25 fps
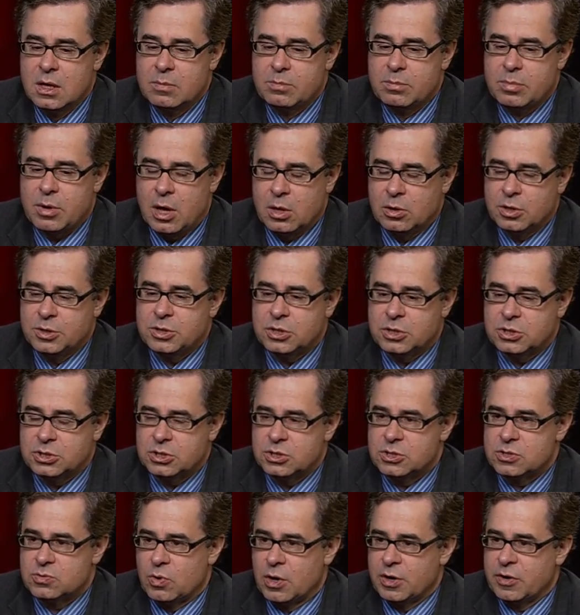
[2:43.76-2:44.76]

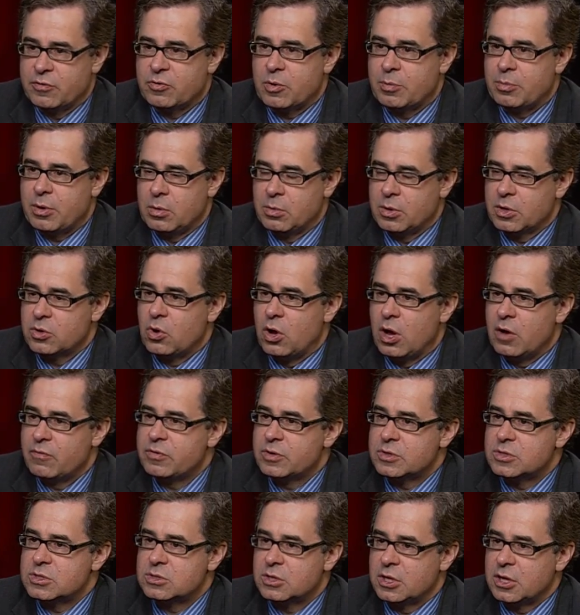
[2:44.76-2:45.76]
politicians running for public
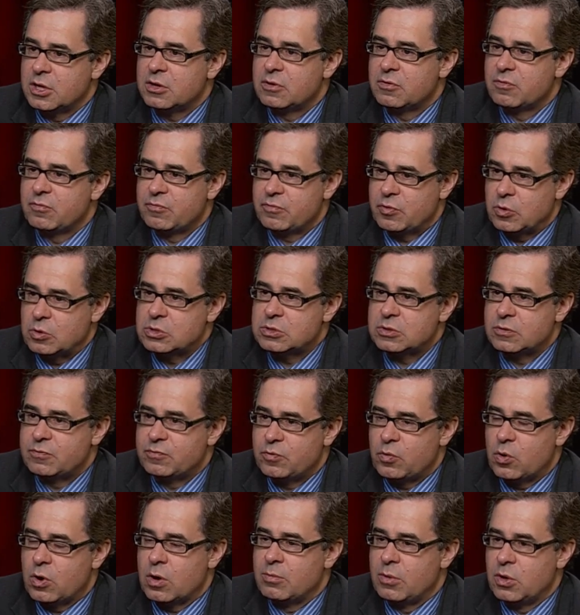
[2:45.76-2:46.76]
office think first and
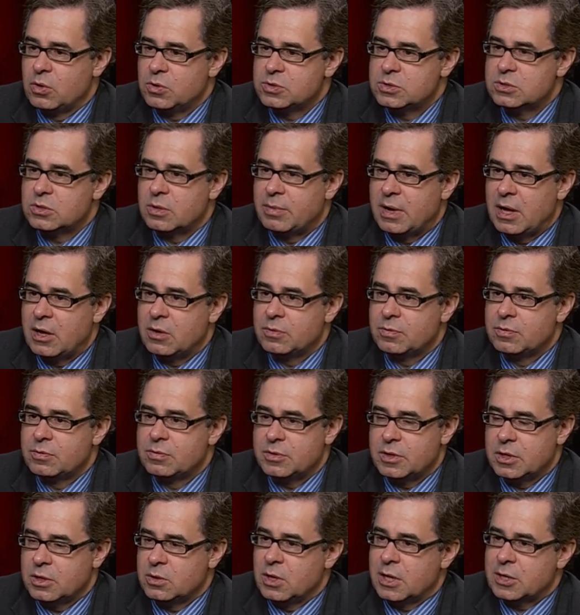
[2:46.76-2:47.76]
foremost about
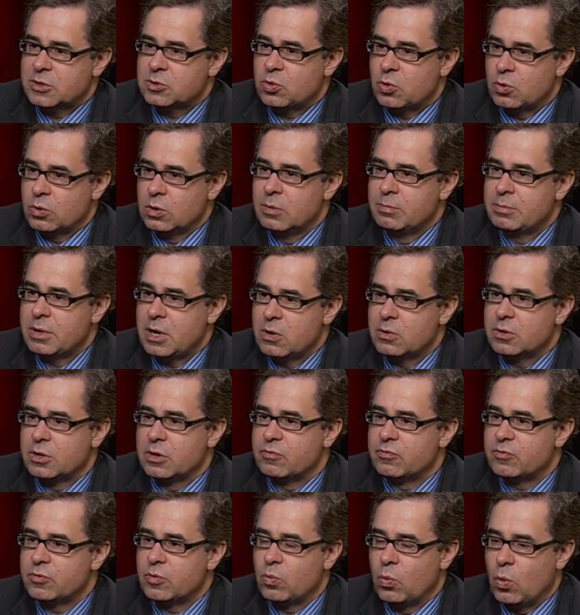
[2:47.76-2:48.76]
the electoral
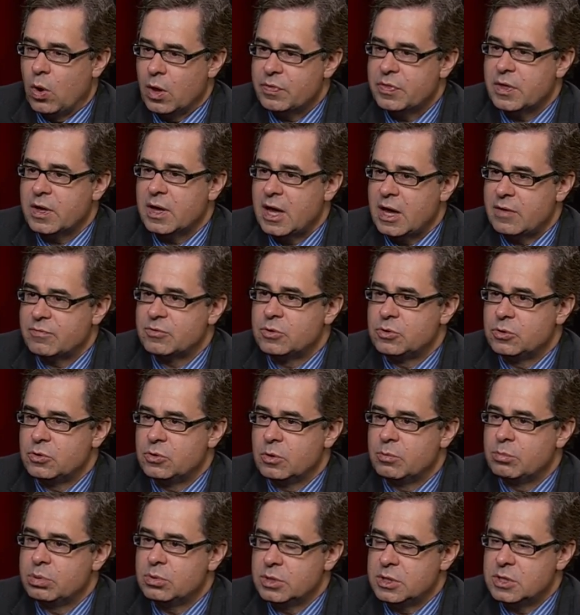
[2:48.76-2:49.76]
imperative, what they have to do
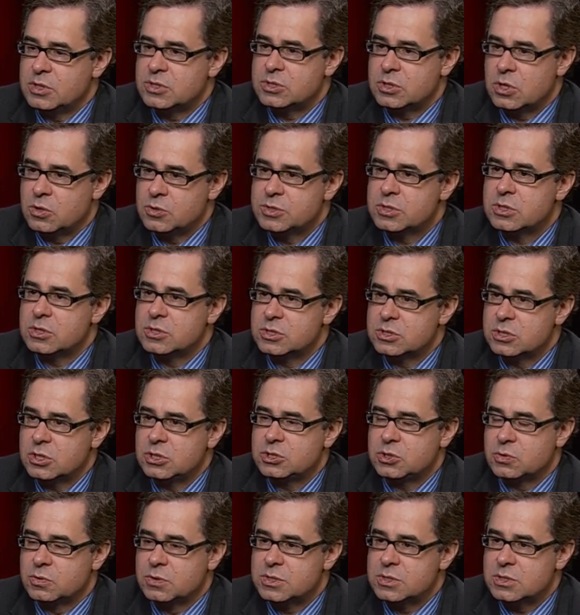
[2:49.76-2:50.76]
to please those
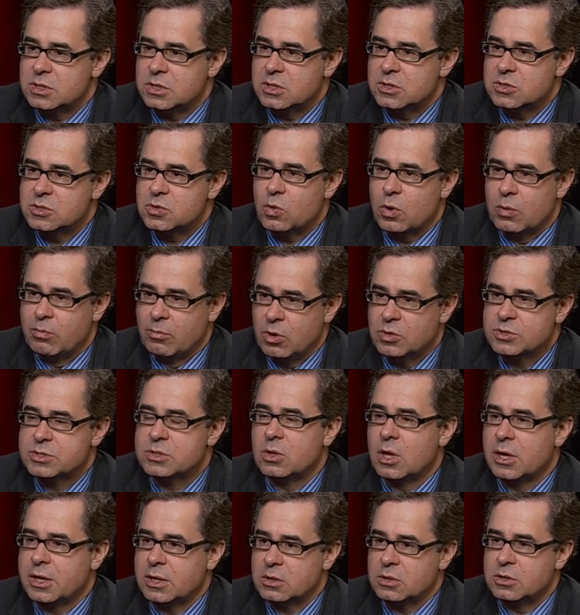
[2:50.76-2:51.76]
constituencies who are most
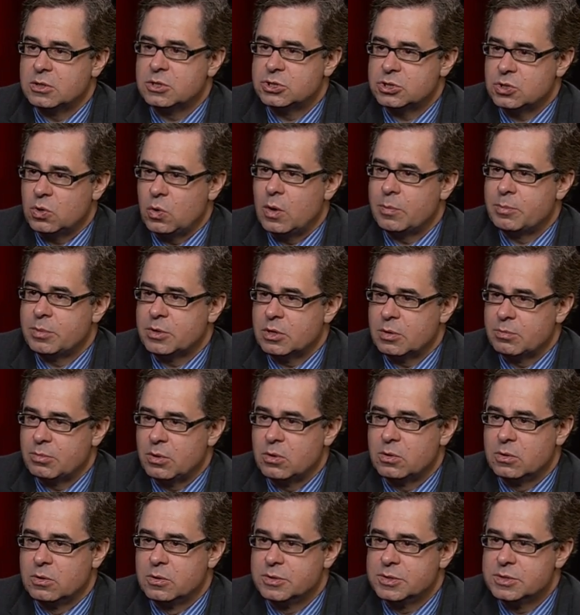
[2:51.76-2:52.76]
likely to show up at the
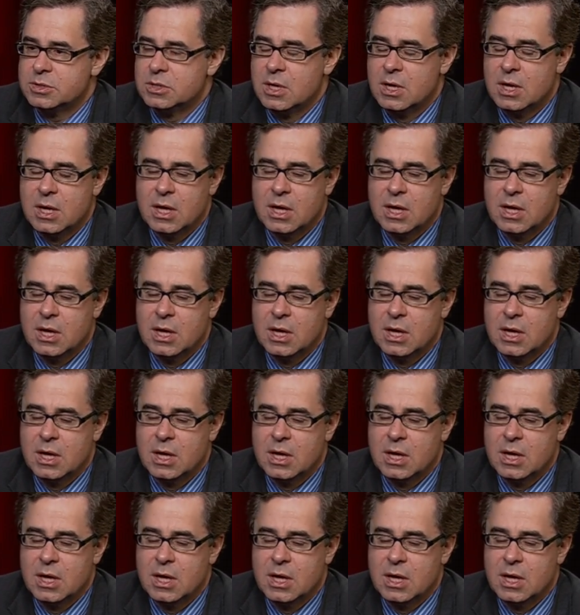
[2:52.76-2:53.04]
polls.